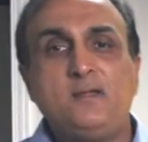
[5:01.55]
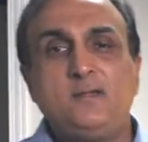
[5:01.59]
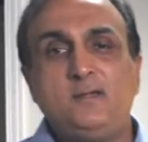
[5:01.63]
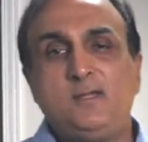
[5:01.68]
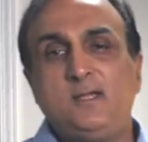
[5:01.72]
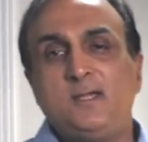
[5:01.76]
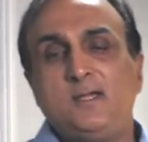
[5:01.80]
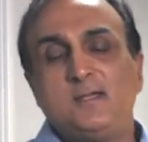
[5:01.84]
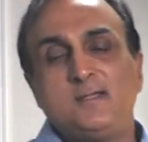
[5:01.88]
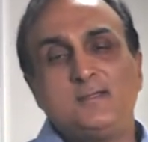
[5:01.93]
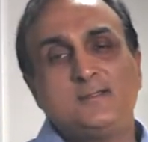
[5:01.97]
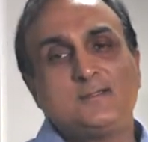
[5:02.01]

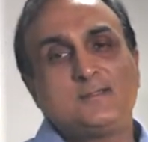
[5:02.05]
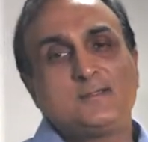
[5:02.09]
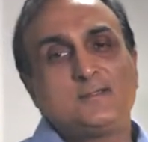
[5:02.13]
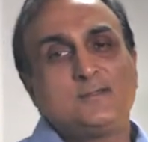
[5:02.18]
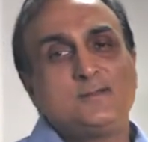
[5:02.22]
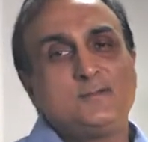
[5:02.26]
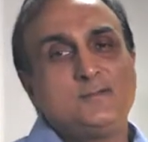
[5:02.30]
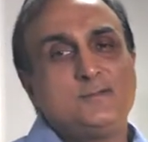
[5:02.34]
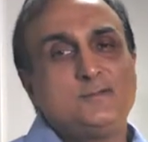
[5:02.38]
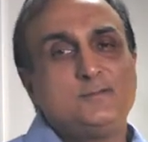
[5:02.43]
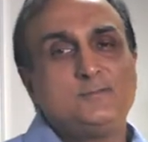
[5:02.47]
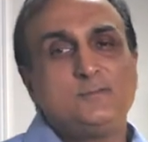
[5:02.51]
and
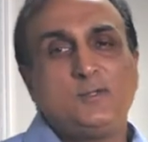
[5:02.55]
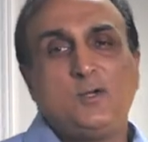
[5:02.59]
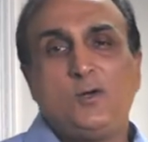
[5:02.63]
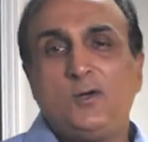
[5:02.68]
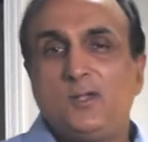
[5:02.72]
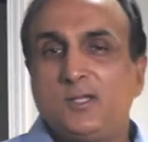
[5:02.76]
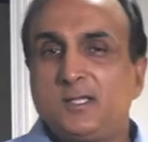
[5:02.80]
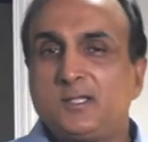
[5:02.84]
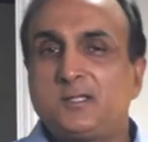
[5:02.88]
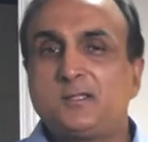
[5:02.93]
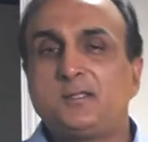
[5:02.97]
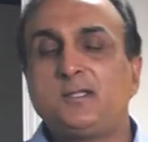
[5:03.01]

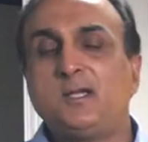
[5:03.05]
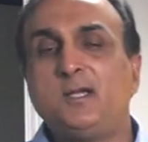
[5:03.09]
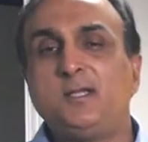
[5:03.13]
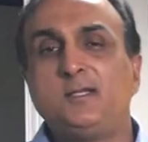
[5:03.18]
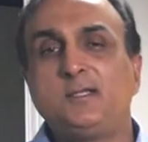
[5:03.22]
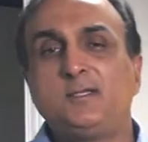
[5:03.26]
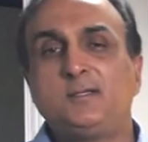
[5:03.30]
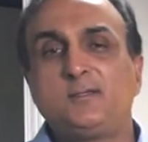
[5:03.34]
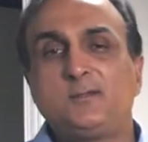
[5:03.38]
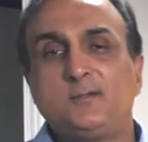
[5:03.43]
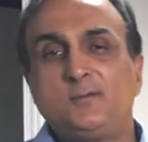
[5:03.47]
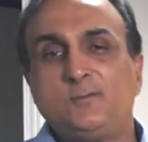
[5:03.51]
all
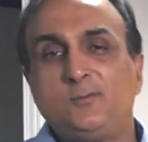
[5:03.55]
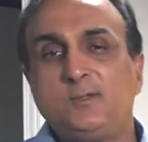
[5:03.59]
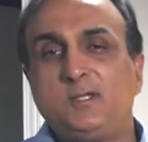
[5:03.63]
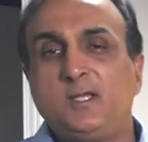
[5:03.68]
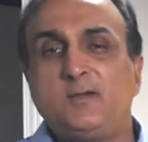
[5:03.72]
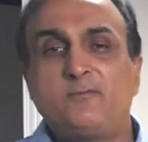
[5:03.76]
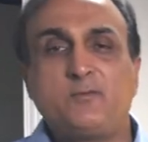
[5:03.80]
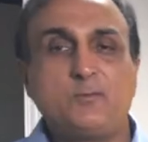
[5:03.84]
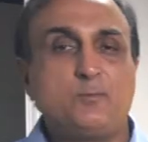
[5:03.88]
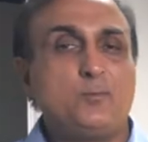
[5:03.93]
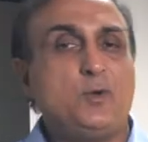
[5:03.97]
excited. We never